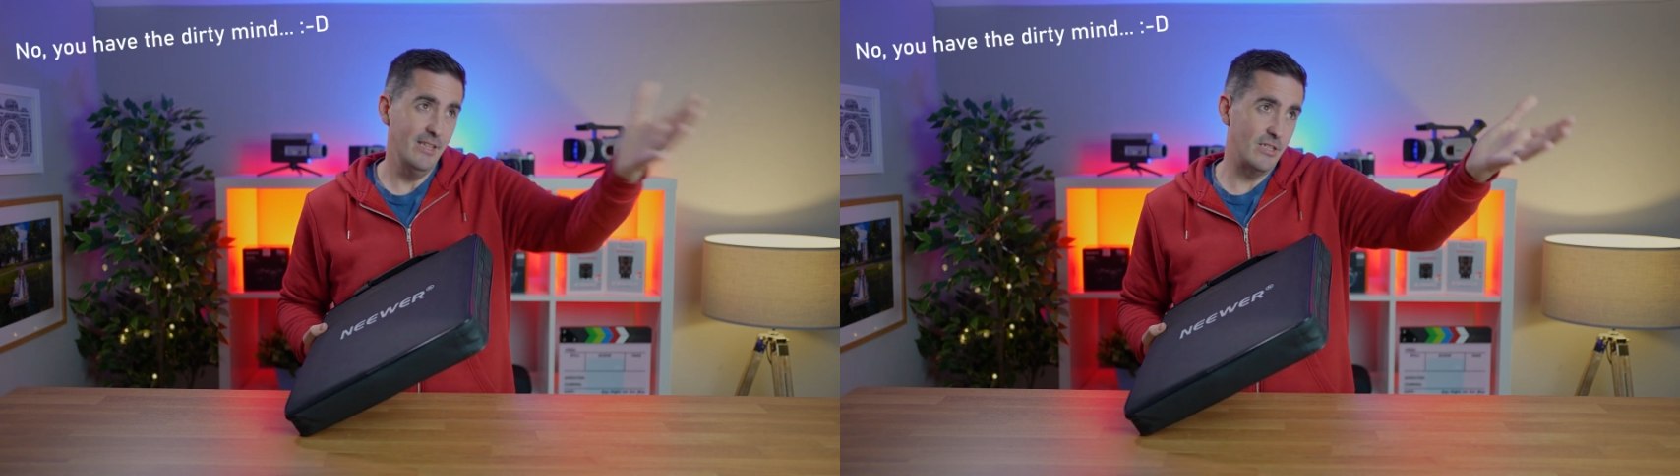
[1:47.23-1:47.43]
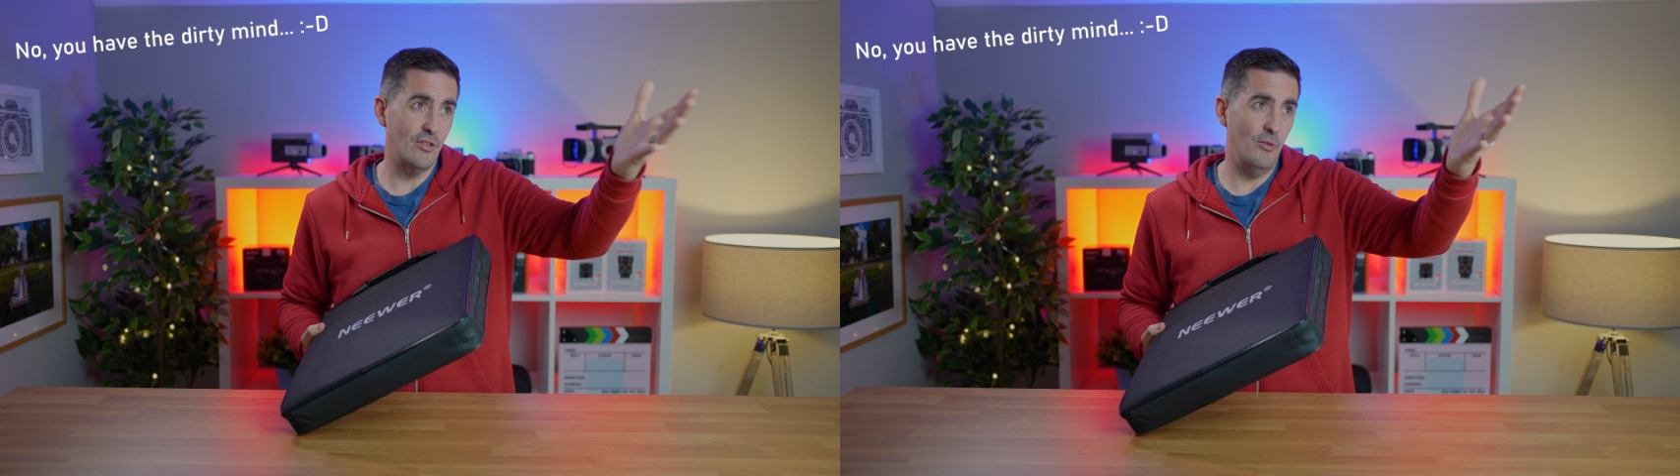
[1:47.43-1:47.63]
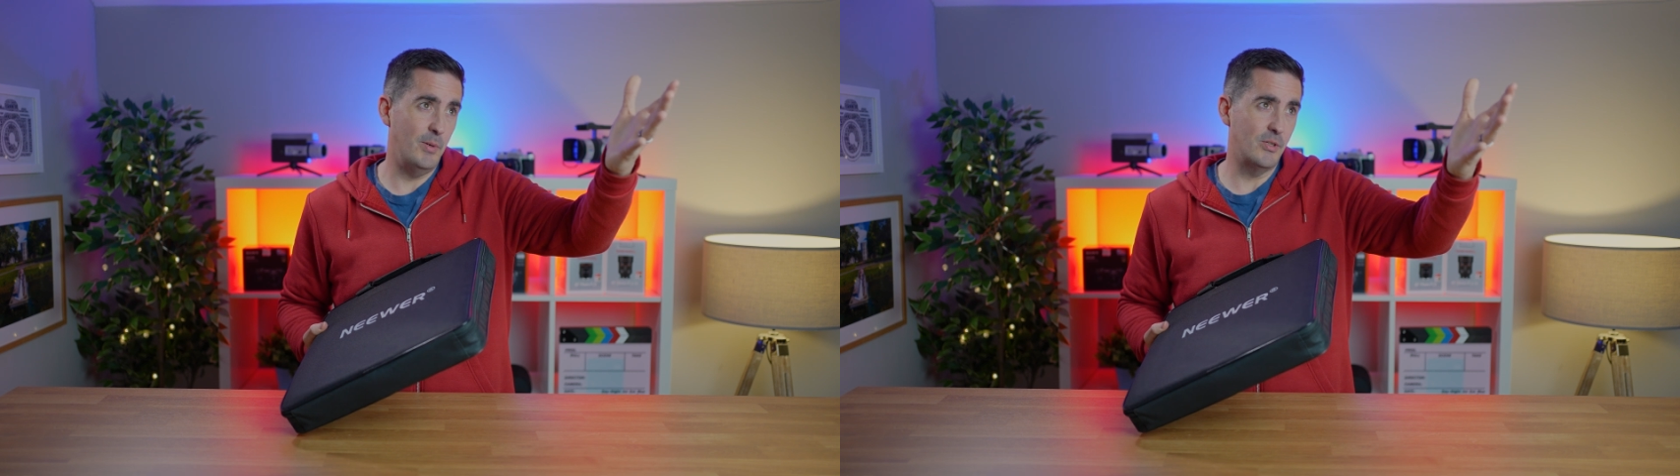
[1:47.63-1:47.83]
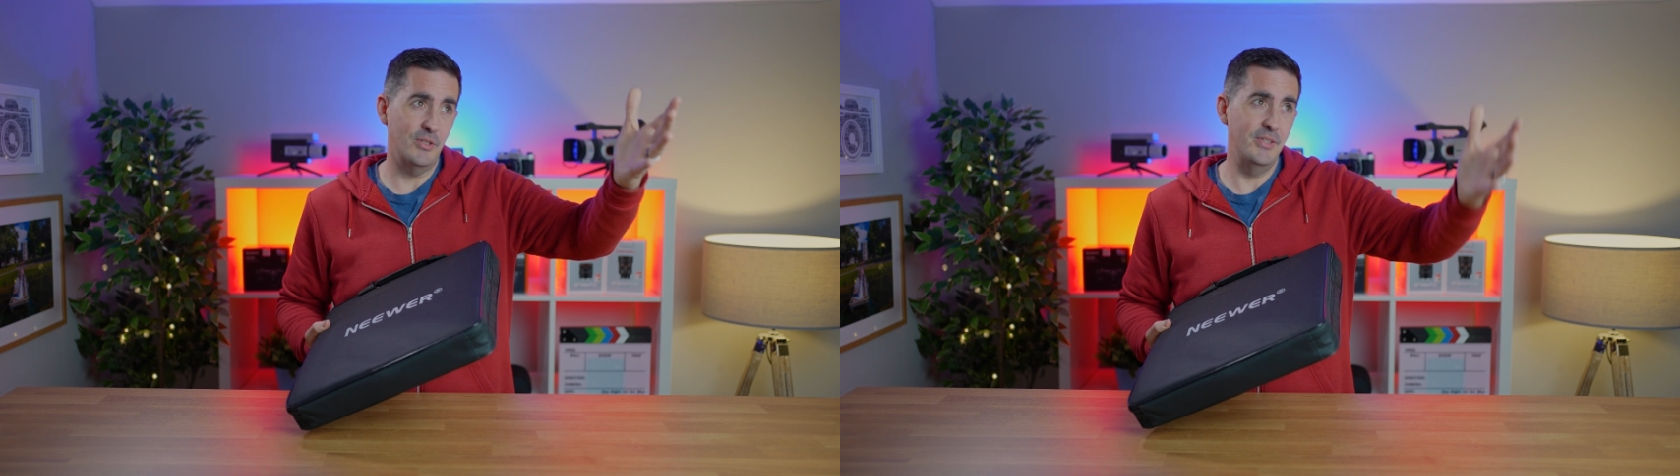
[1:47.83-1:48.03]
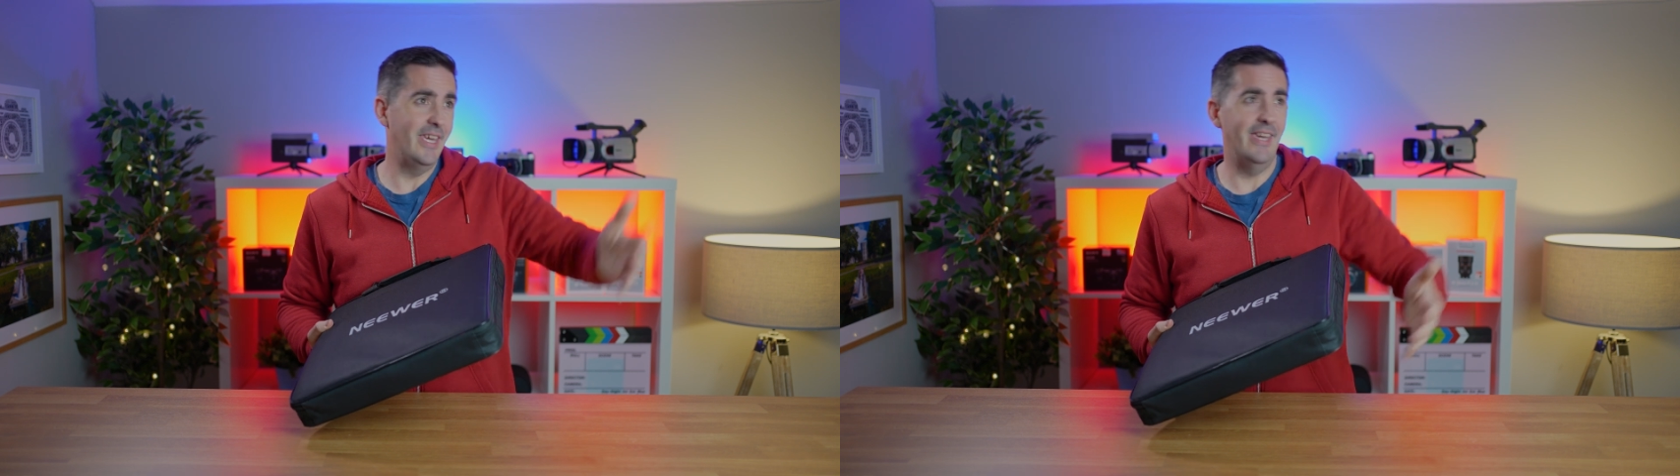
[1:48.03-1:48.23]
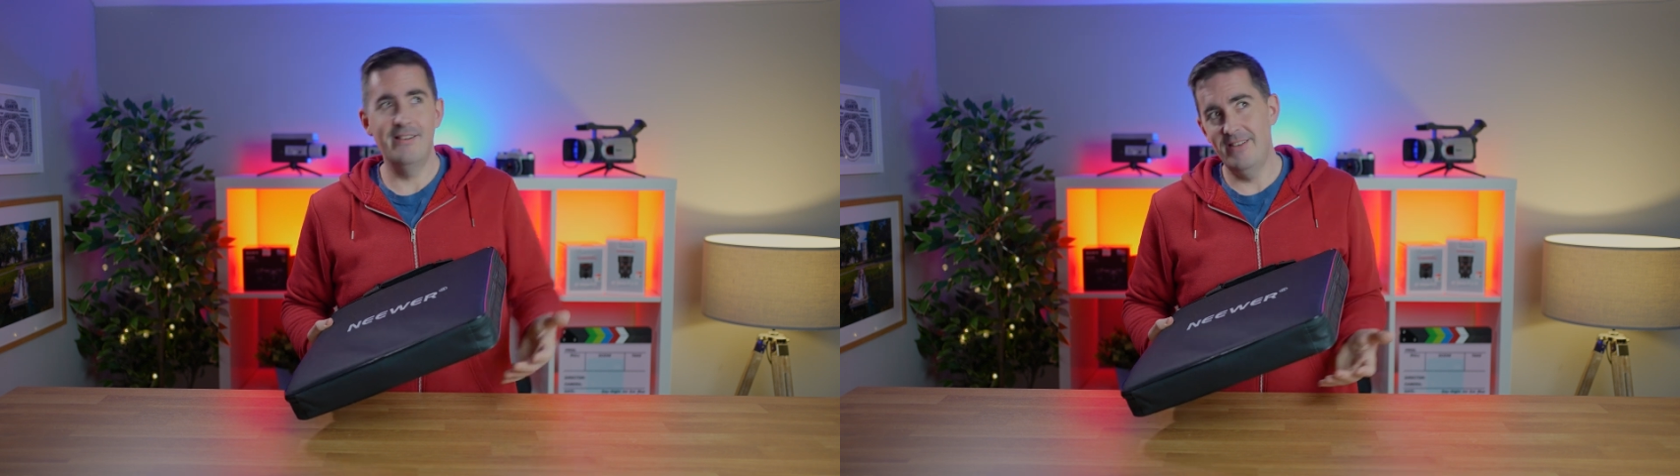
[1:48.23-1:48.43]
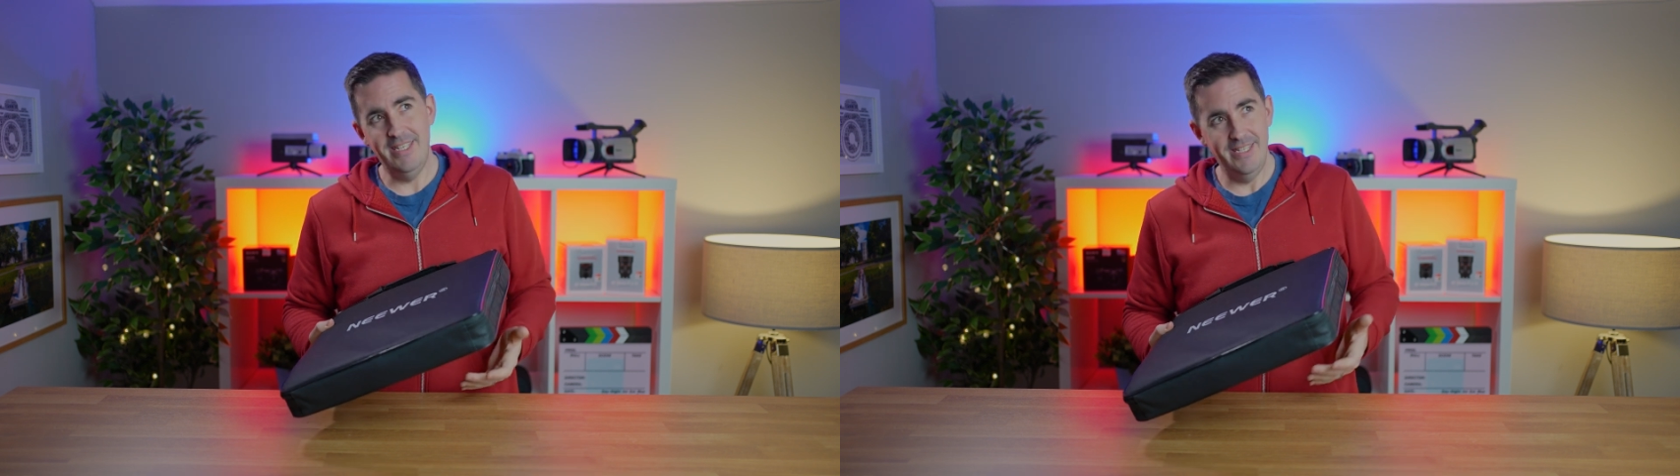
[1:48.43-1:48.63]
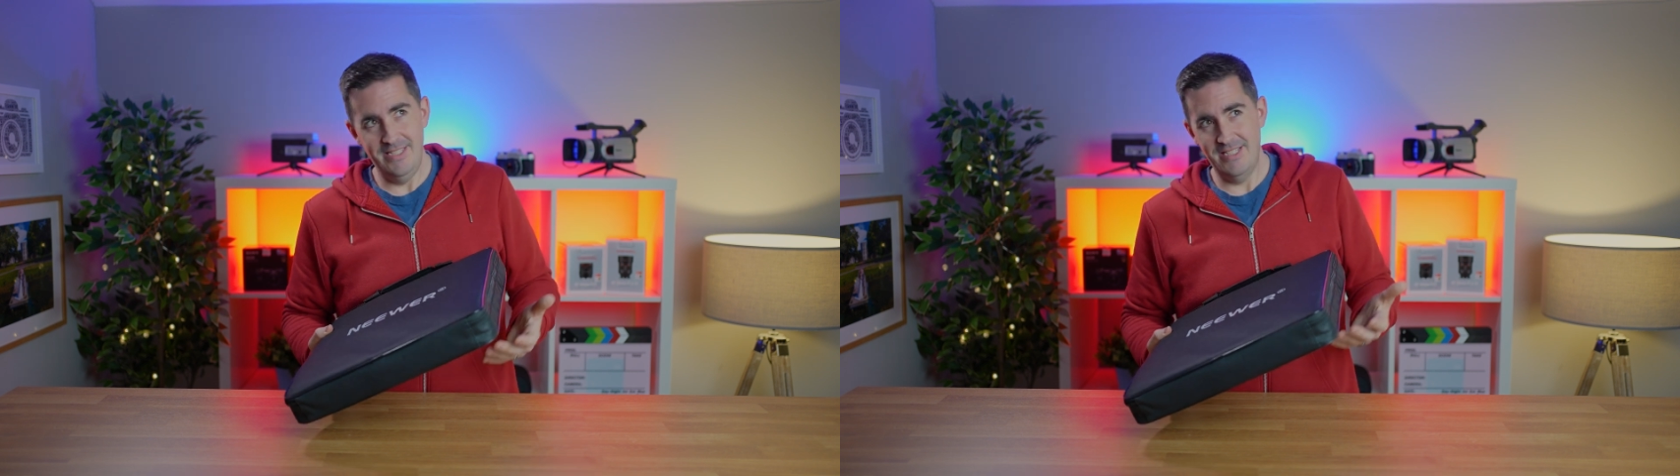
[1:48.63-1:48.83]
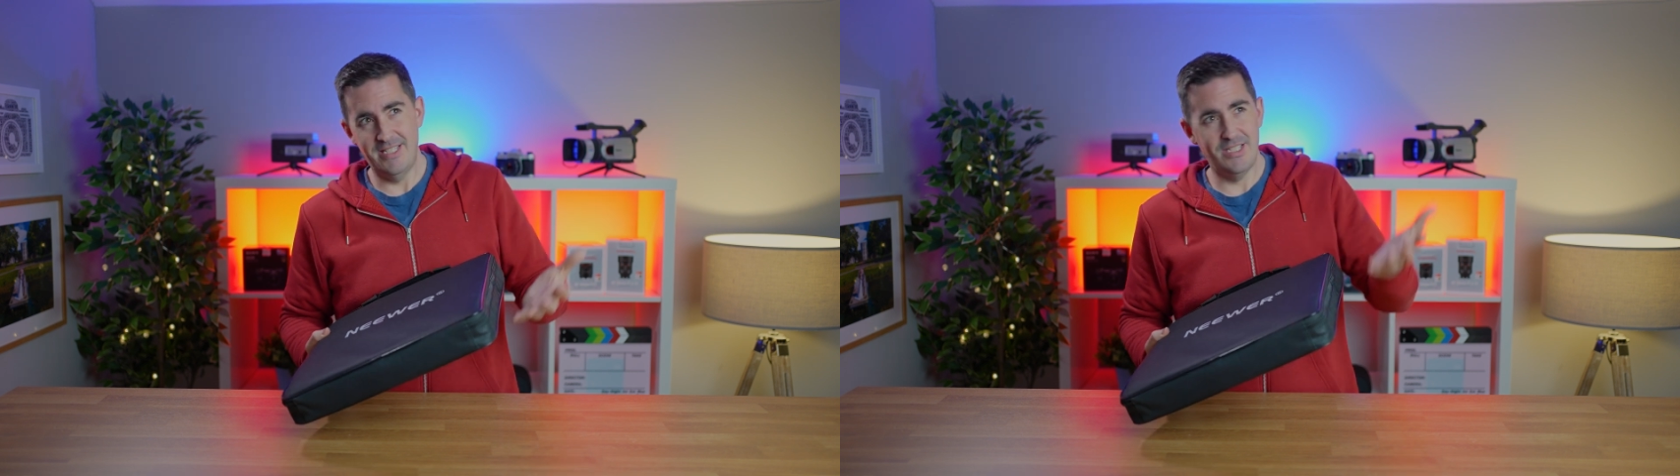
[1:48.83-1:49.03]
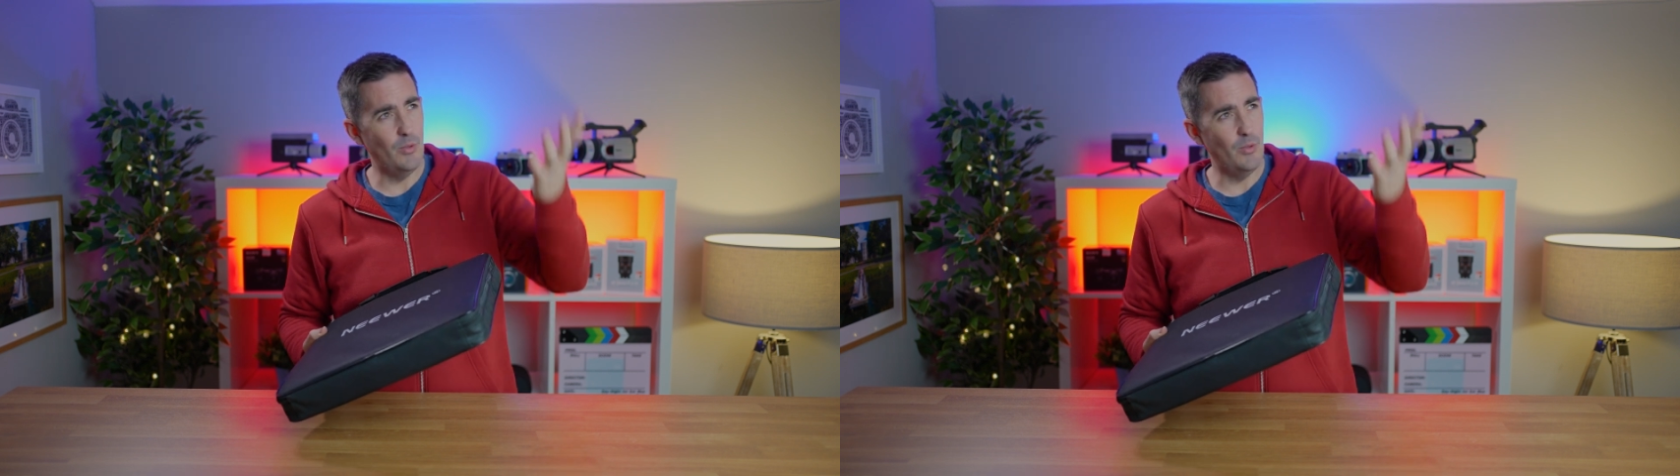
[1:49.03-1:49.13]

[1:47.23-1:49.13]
The softbox on here is